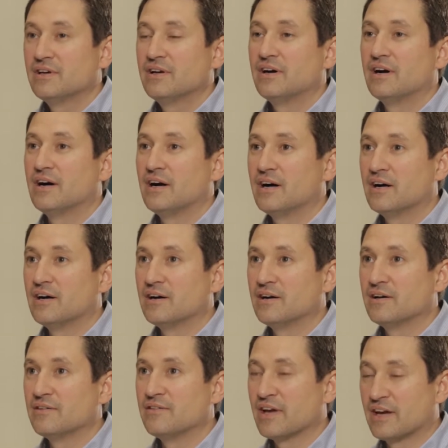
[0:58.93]

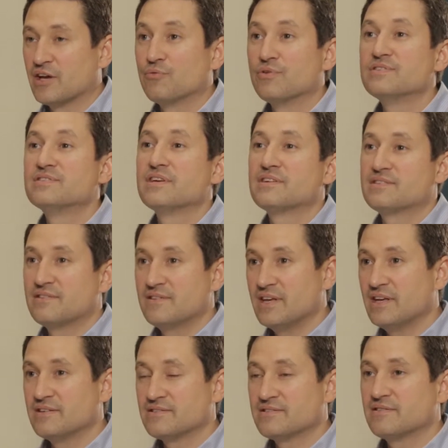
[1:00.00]
that can resist
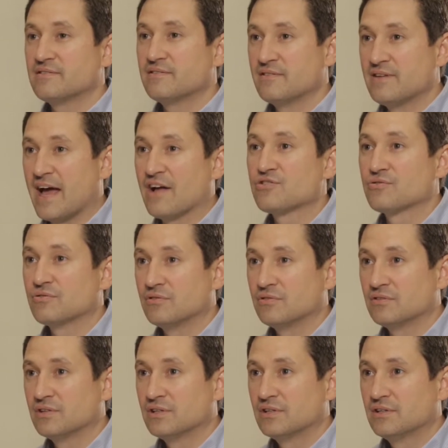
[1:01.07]
these natural
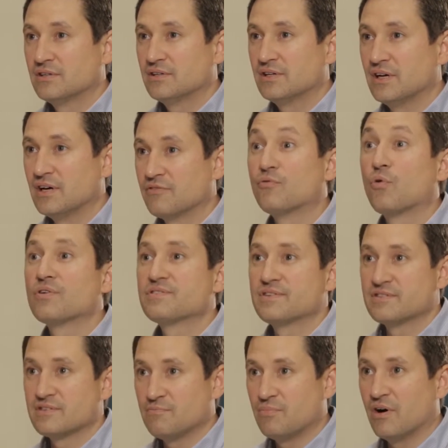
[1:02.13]

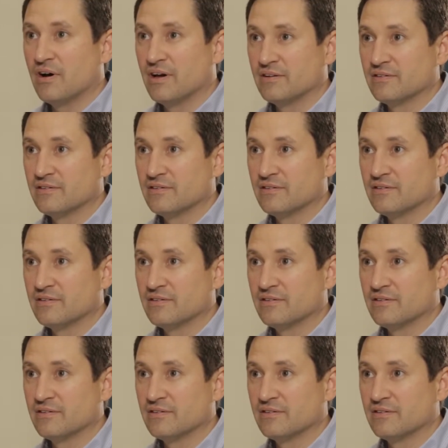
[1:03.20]
forces upon